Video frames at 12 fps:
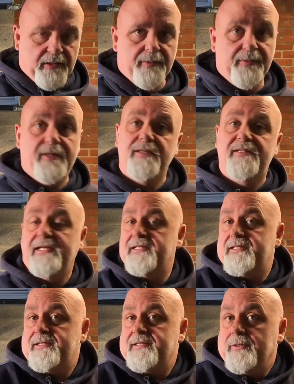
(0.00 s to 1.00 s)

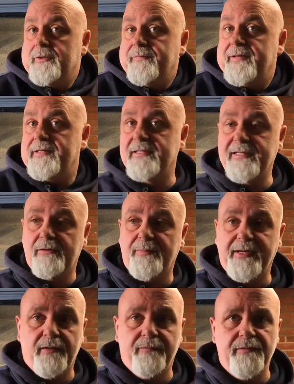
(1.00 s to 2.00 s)
Because a lot of this is out of my
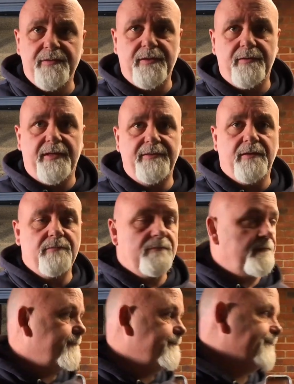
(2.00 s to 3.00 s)
comfort zone. I don't
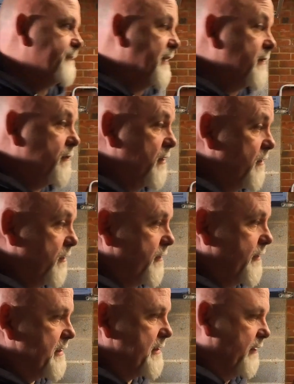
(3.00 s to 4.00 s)
know a lot of
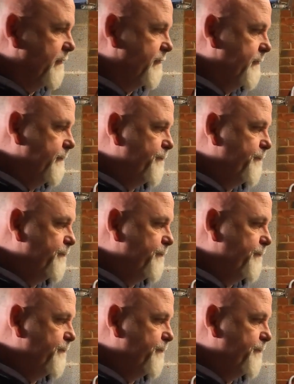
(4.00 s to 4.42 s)
this stuff.